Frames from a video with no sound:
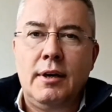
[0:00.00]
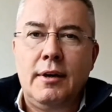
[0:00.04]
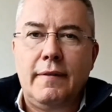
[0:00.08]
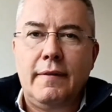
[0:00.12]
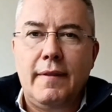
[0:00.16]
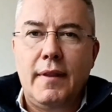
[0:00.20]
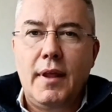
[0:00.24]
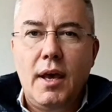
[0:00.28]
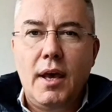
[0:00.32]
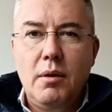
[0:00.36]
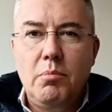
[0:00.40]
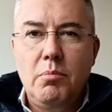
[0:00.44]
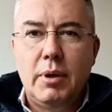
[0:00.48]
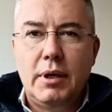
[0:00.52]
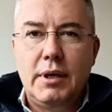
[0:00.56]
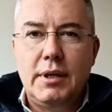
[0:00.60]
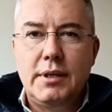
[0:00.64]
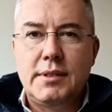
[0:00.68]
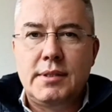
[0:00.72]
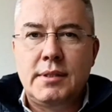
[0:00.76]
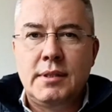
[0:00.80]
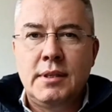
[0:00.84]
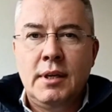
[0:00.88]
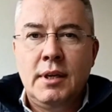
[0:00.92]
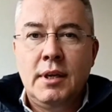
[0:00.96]

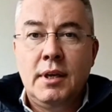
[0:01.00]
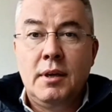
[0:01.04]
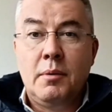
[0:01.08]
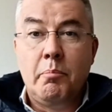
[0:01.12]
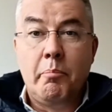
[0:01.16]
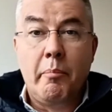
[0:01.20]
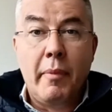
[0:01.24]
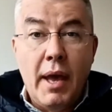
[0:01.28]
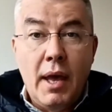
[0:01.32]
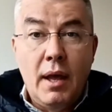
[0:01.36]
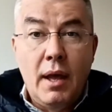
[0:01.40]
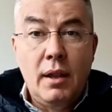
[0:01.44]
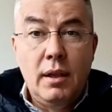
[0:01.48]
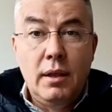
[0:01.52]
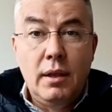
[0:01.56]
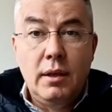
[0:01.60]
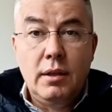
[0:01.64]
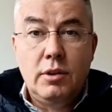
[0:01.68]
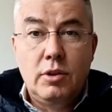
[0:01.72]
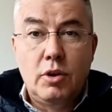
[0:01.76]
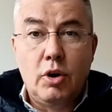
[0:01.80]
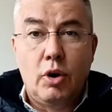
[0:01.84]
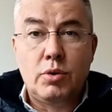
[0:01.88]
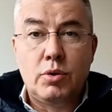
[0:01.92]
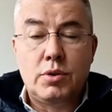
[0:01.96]
neighbors, mainly
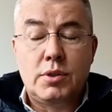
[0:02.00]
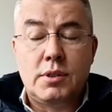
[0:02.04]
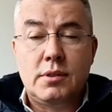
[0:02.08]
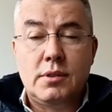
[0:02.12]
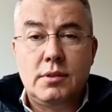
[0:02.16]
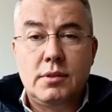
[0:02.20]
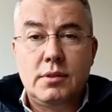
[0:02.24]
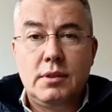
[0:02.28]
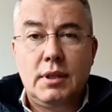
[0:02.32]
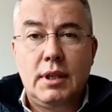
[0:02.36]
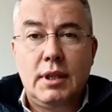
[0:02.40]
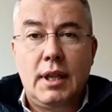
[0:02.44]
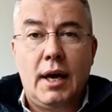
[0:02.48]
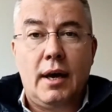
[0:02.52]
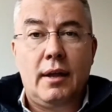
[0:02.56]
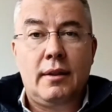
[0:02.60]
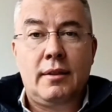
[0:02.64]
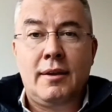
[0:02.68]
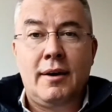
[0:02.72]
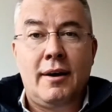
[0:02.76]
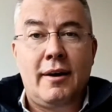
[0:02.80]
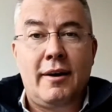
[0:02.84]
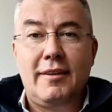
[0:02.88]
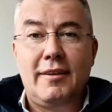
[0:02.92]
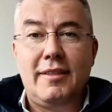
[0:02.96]
those that
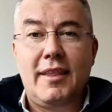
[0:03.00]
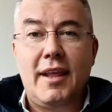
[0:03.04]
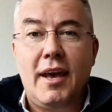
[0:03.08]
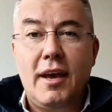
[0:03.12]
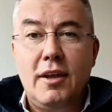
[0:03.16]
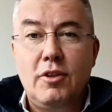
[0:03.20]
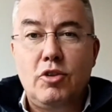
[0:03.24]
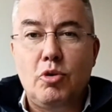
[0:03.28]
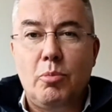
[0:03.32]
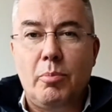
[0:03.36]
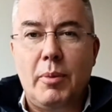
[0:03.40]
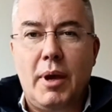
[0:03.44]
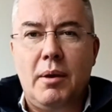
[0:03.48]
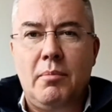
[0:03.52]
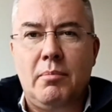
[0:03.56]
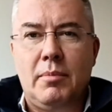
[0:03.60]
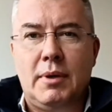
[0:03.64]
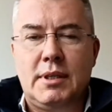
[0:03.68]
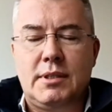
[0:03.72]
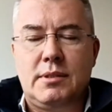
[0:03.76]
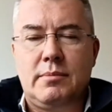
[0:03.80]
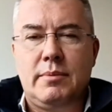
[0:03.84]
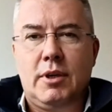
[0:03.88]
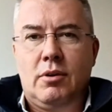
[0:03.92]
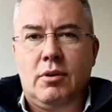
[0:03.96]
are NATO
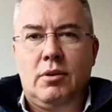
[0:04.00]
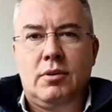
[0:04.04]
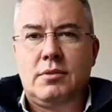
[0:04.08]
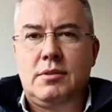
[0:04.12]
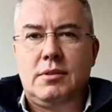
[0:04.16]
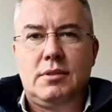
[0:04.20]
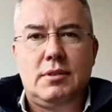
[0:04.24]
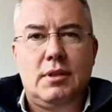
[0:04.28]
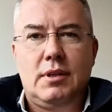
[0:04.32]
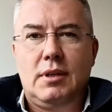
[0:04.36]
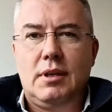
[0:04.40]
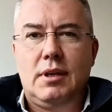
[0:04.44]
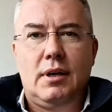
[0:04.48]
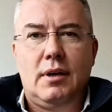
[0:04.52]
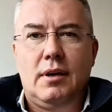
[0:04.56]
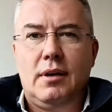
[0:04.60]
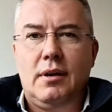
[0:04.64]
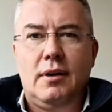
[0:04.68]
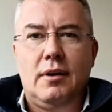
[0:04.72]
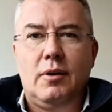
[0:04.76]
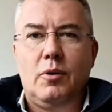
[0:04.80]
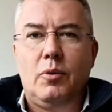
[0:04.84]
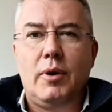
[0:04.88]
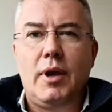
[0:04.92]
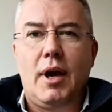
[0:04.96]
members, because
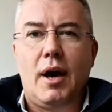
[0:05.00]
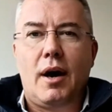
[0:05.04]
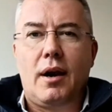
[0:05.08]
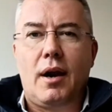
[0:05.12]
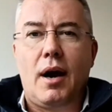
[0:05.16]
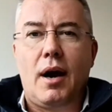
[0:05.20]
we are